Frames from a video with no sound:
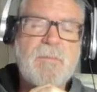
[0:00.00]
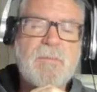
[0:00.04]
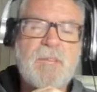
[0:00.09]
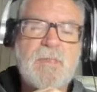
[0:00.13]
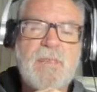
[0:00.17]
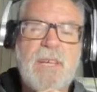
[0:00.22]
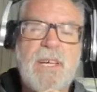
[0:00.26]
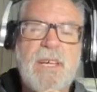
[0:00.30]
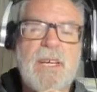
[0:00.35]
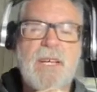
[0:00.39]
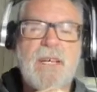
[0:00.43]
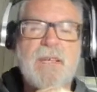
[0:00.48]

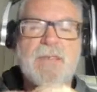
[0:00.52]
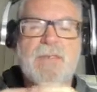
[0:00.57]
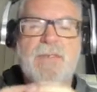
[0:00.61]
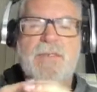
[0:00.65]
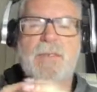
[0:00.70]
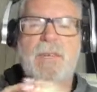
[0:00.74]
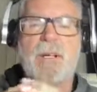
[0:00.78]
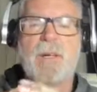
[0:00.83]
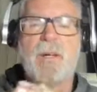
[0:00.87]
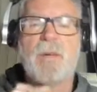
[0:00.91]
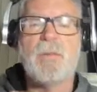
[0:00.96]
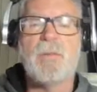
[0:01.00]
Yeah,
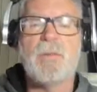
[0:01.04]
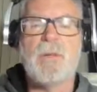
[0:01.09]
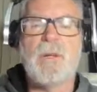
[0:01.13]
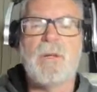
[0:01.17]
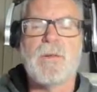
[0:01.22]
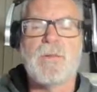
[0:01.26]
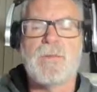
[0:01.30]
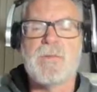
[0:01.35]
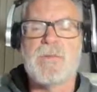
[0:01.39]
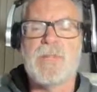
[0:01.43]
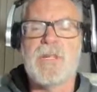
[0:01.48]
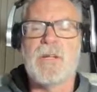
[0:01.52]
so
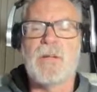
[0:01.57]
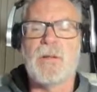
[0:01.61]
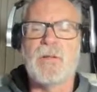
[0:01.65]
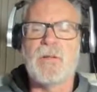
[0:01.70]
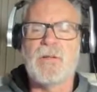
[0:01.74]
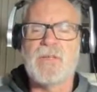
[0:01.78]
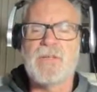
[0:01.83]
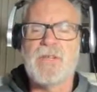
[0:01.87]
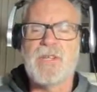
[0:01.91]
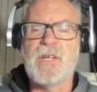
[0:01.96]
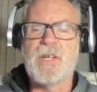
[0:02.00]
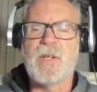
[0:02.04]

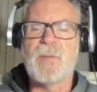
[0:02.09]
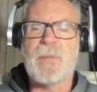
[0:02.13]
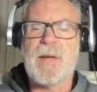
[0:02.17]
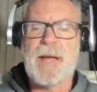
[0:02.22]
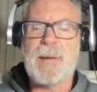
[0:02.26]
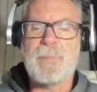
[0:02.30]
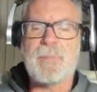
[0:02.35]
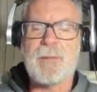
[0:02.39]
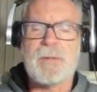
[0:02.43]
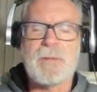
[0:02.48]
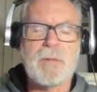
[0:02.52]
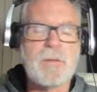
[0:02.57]
single
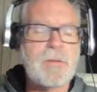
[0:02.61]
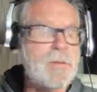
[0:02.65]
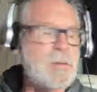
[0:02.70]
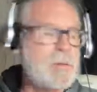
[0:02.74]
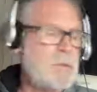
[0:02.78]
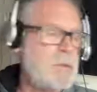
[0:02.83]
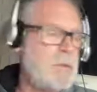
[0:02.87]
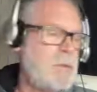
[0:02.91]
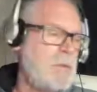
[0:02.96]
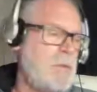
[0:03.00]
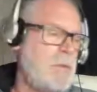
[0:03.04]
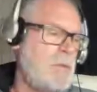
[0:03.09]
mapper
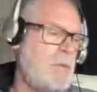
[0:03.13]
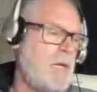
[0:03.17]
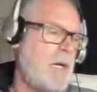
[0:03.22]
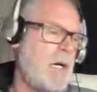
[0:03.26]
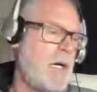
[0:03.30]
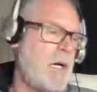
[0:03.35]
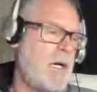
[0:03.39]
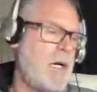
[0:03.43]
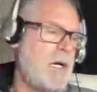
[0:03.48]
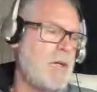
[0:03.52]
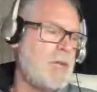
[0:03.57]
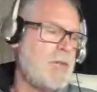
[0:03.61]

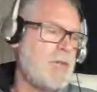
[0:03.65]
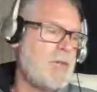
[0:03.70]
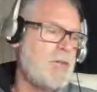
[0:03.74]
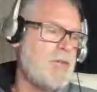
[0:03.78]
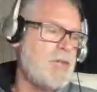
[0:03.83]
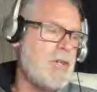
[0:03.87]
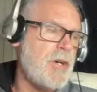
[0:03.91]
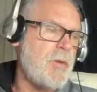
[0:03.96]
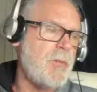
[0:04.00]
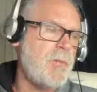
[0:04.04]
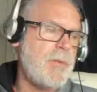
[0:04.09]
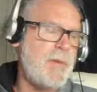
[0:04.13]
to
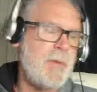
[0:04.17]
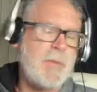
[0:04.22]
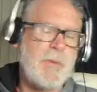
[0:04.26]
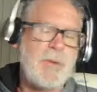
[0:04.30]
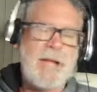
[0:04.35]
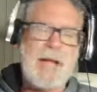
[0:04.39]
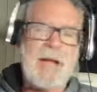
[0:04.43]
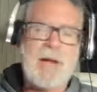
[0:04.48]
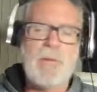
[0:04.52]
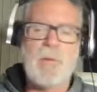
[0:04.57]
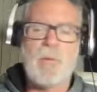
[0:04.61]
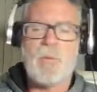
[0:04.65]
show people
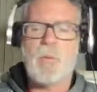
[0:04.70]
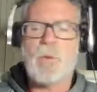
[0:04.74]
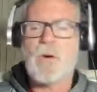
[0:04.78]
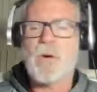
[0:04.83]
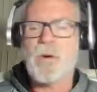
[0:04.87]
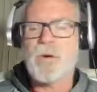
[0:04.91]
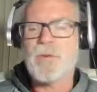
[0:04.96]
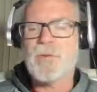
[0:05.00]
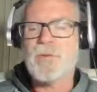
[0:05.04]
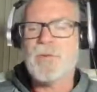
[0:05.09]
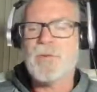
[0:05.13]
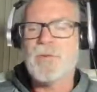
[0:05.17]
how it
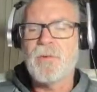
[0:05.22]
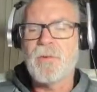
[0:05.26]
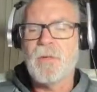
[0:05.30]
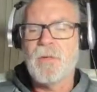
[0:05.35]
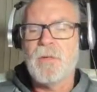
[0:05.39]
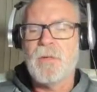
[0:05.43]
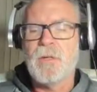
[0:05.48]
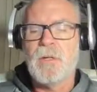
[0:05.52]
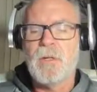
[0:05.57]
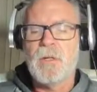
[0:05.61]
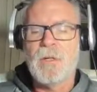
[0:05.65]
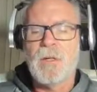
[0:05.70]
works,
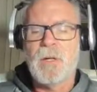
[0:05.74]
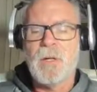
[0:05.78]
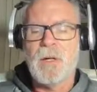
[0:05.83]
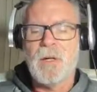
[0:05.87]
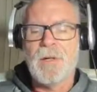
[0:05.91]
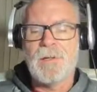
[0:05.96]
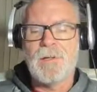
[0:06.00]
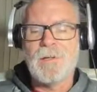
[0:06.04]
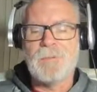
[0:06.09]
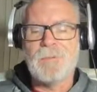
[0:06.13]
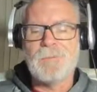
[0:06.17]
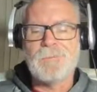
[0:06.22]

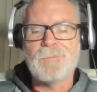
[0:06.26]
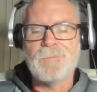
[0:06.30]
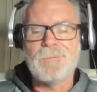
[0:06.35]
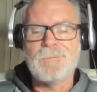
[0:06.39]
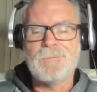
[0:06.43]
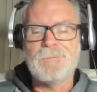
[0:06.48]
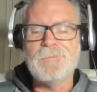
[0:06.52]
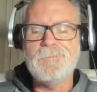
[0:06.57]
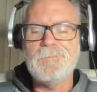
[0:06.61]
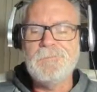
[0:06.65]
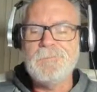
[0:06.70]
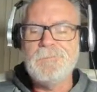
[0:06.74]
and
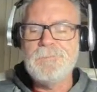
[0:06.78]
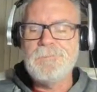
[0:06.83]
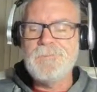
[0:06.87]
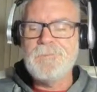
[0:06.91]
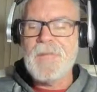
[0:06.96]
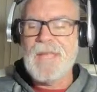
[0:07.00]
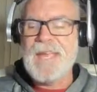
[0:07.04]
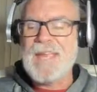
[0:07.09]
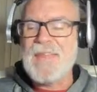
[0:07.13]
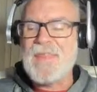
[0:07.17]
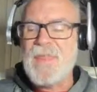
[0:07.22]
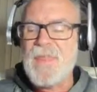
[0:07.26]

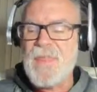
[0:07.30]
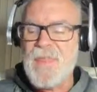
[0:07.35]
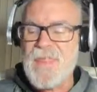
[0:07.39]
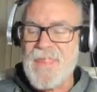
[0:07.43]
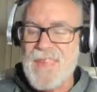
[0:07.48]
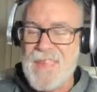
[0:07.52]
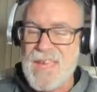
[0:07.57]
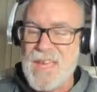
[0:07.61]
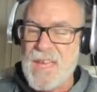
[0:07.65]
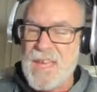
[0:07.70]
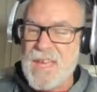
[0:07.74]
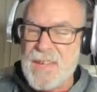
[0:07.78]

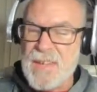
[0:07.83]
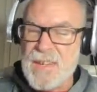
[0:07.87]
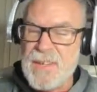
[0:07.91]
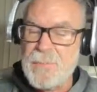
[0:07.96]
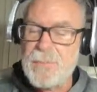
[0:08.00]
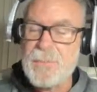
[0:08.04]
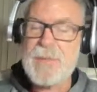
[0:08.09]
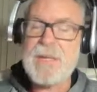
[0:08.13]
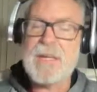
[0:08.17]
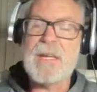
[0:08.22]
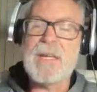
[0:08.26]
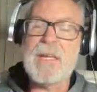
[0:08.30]
then
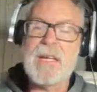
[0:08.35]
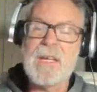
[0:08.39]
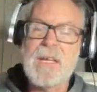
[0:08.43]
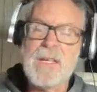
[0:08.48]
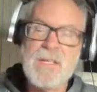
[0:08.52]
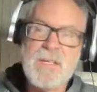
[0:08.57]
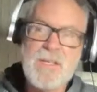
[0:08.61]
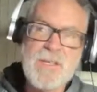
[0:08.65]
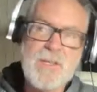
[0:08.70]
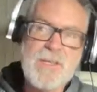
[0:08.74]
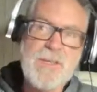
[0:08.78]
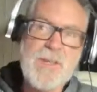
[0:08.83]

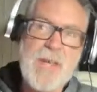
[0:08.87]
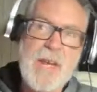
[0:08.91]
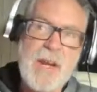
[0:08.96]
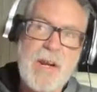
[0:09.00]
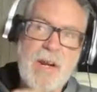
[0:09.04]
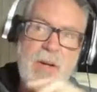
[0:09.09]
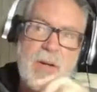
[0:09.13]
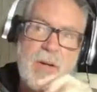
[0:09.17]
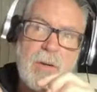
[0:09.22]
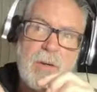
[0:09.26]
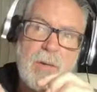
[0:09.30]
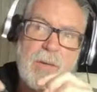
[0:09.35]
because they
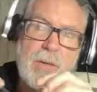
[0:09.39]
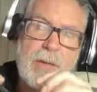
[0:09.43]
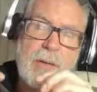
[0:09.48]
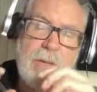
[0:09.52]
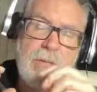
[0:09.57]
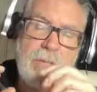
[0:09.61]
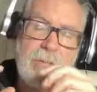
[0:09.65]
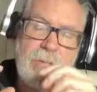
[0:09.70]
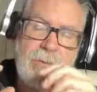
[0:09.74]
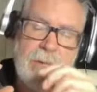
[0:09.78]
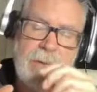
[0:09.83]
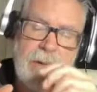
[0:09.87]

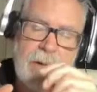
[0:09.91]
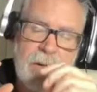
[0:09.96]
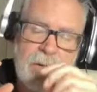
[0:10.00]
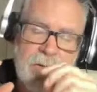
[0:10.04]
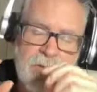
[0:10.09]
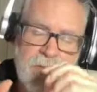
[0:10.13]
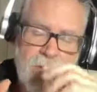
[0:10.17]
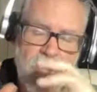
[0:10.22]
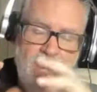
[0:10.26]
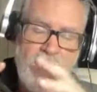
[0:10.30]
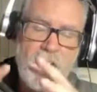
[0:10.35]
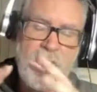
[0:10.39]
are
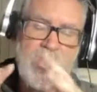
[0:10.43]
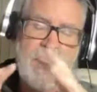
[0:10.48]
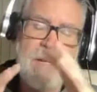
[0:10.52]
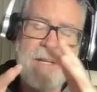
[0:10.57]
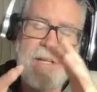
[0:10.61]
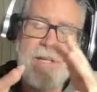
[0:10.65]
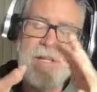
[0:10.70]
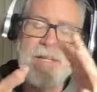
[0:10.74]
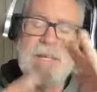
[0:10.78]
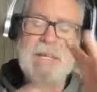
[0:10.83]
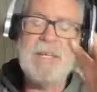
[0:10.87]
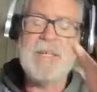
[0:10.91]
targeting
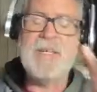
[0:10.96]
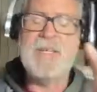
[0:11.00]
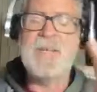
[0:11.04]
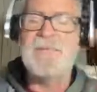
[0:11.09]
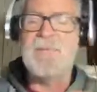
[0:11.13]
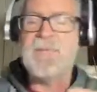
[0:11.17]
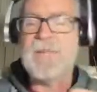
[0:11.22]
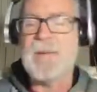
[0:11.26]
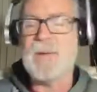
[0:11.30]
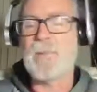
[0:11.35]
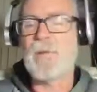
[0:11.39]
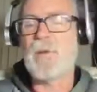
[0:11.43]
the end of
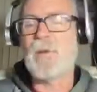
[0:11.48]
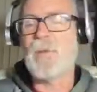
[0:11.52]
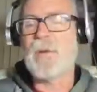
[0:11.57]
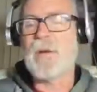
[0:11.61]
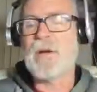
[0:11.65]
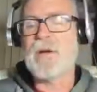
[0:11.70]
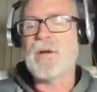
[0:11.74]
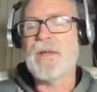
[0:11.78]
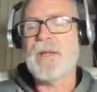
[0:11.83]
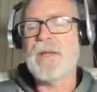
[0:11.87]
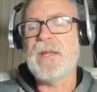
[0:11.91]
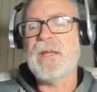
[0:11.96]

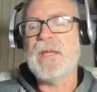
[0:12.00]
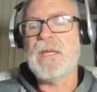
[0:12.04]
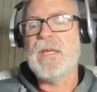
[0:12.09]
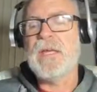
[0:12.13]
February